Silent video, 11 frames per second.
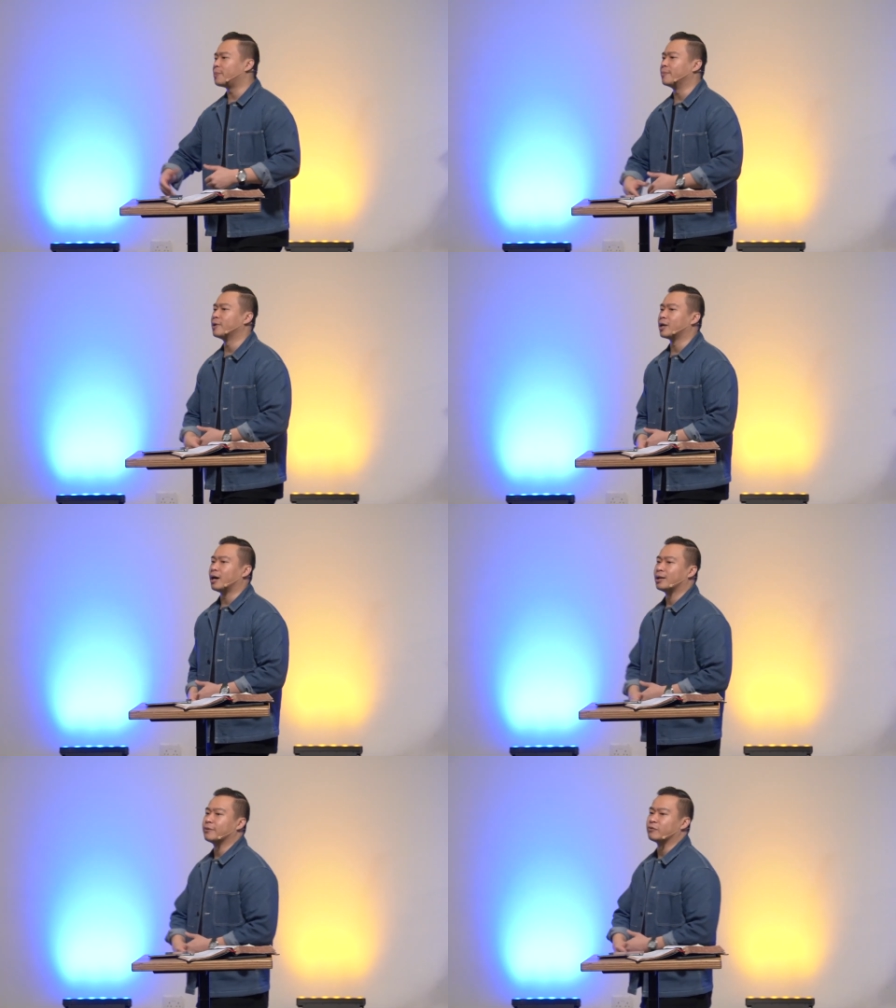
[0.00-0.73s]
people that
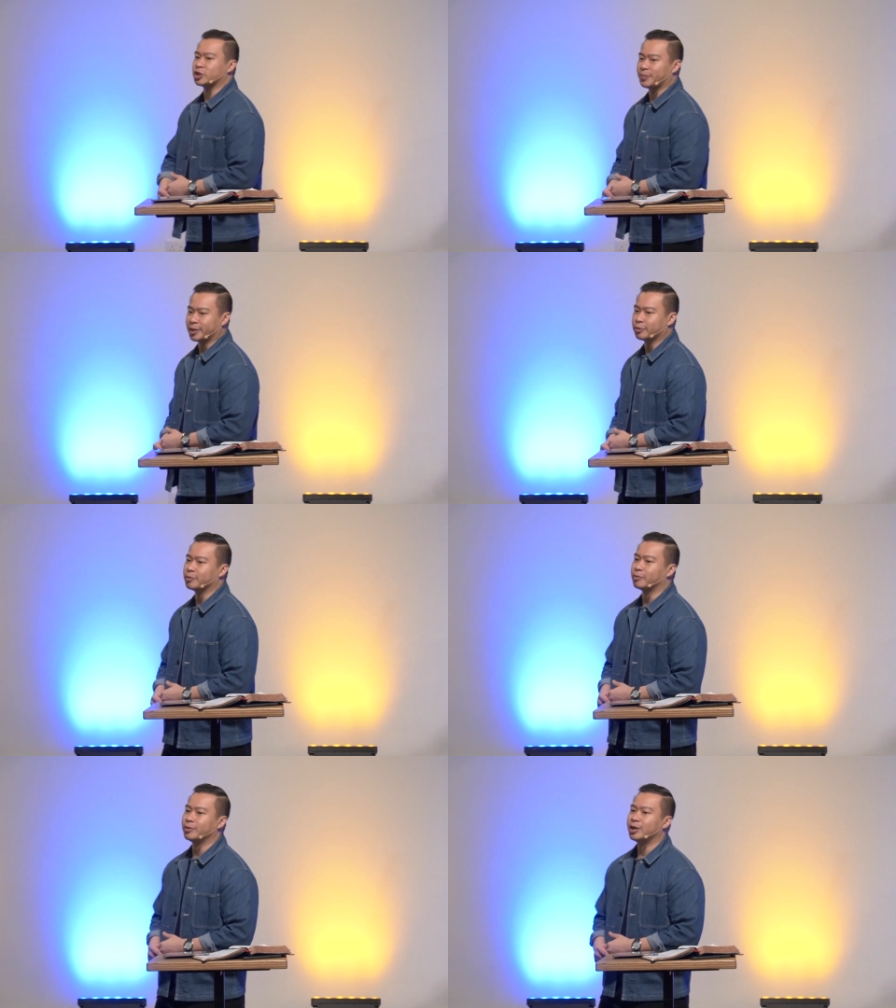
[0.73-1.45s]
I love to speak
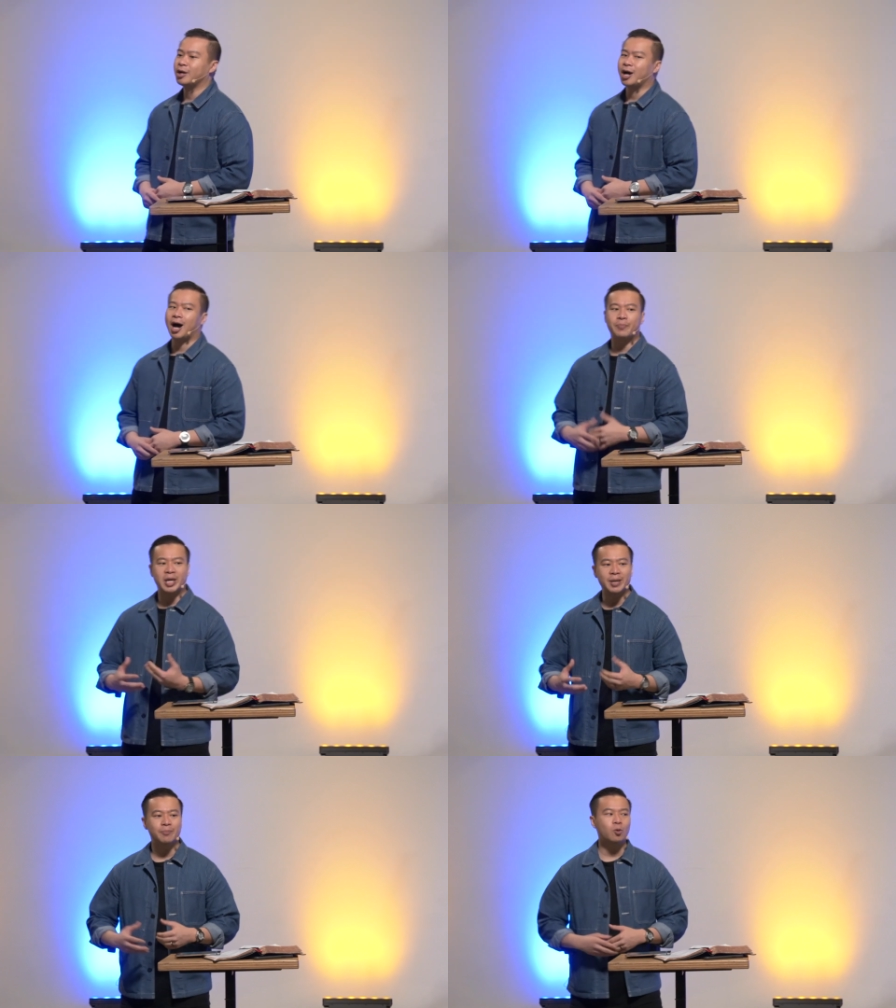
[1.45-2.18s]
to are
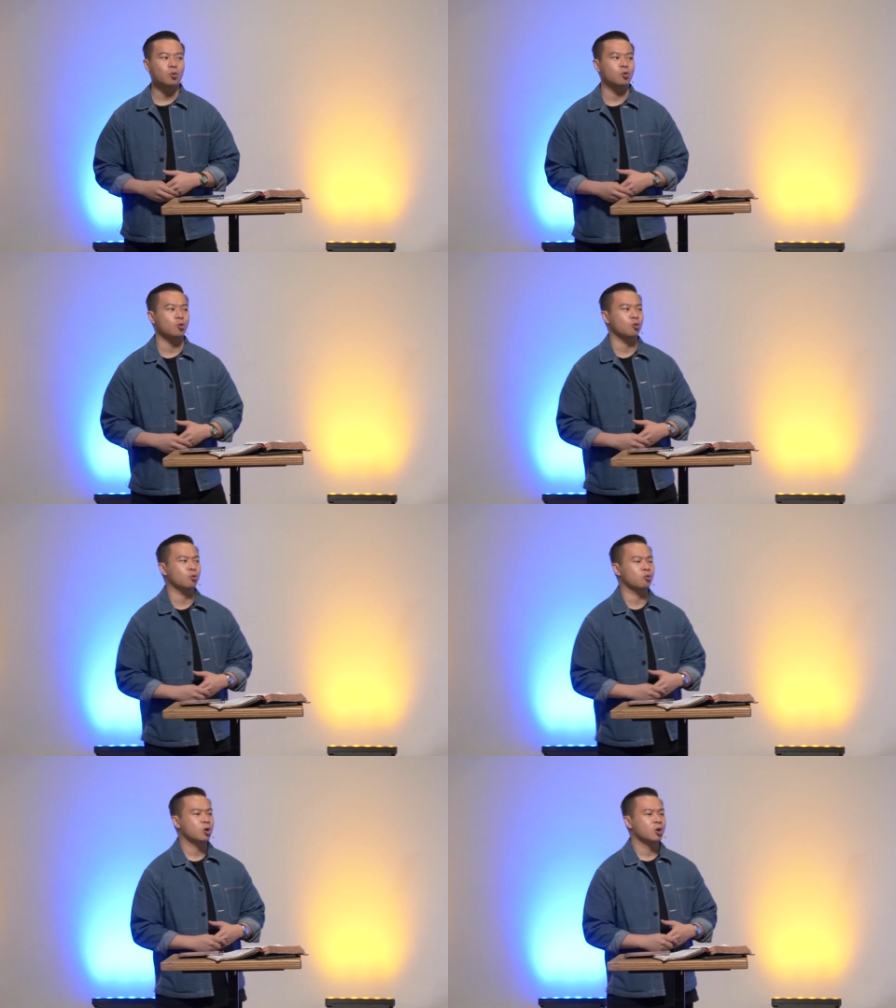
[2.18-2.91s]
people
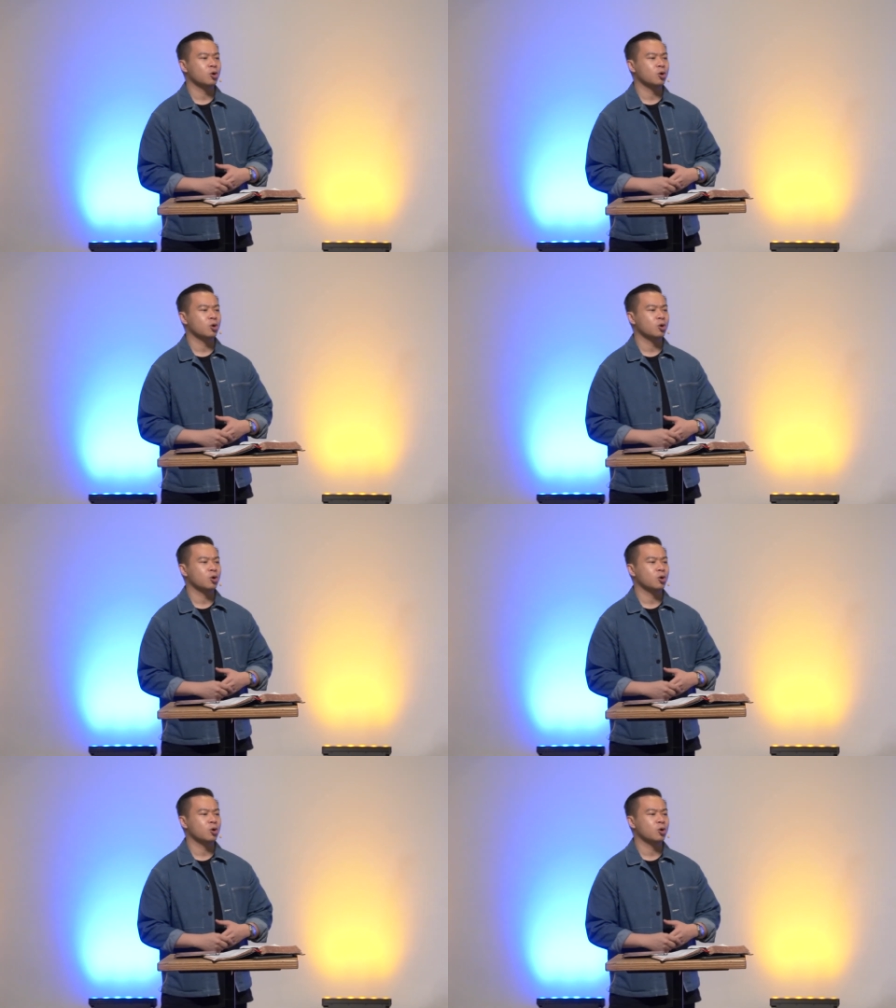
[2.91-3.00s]
who,